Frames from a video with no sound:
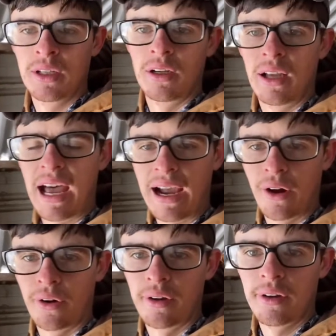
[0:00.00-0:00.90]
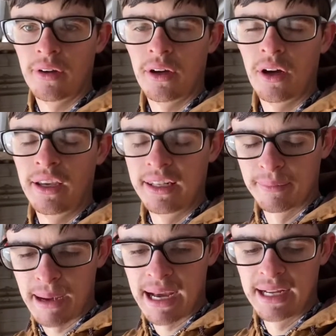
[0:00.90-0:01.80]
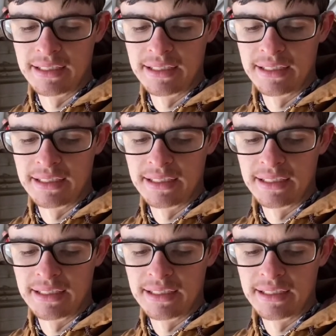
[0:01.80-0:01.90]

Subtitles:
hired in the mines,